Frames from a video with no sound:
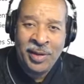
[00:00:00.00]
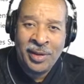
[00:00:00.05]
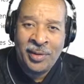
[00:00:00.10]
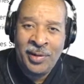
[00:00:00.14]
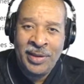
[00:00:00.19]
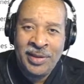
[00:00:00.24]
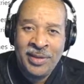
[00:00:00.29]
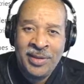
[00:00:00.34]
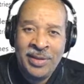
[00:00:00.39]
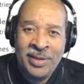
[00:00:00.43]

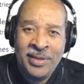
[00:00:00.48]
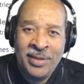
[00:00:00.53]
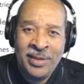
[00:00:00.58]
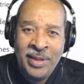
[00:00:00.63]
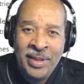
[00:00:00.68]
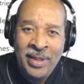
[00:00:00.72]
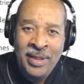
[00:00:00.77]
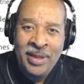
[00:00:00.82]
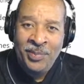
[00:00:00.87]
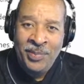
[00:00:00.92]
Christians
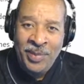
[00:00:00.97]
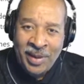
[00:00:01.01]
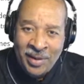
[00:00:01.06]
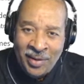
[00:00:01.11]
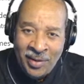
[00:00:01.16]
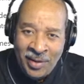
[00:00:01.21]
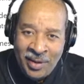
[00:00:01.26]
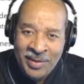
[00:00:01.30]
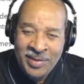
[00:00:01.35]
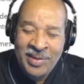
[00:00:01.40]

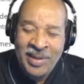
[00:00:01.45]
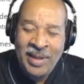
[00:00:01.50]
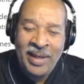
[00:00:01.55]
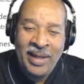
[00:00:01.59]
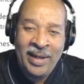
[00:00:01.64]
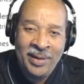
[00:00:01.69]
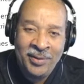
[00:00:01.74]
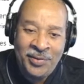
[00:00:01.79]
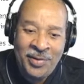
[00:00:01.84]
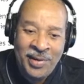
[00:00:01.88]
because they
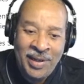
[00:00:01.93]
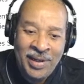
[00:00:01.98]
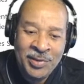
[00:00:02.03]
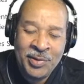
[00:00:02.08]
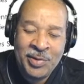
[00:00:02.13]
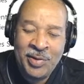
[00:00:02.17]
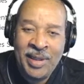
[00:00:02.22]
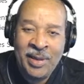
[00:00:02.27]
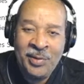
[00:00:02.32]
held fast to their